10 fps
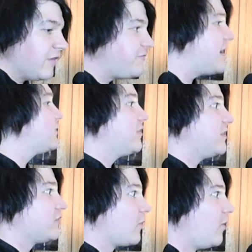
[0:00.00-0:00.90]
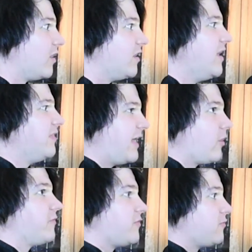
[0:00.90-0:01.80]
fans on this tour that
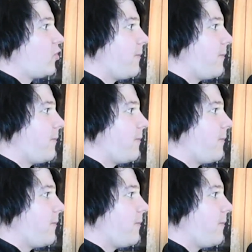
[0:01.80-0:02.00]
were from